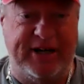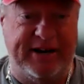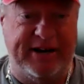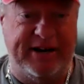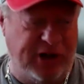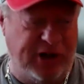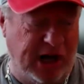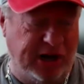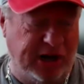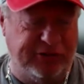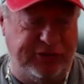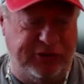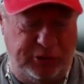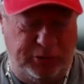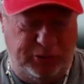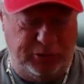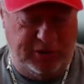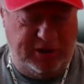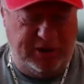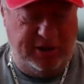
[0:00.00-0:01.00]
that I've talked
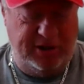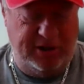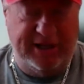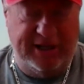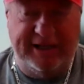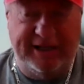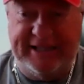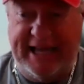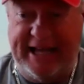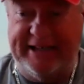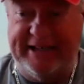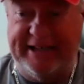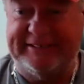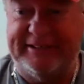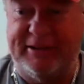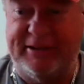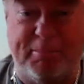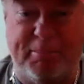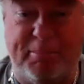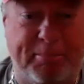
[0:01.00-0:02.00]
to, that
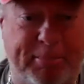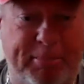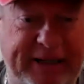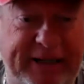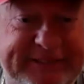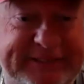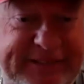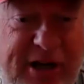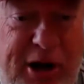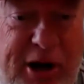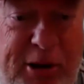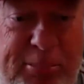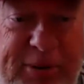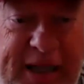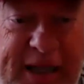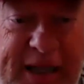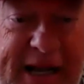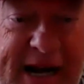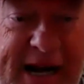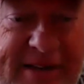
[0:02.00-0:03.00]
is the best comp
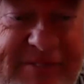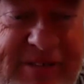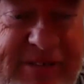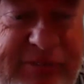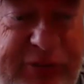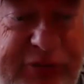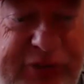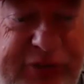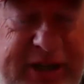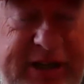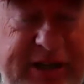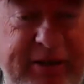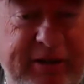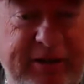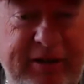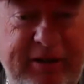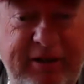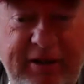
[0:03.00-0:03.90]
plan I've ever seen.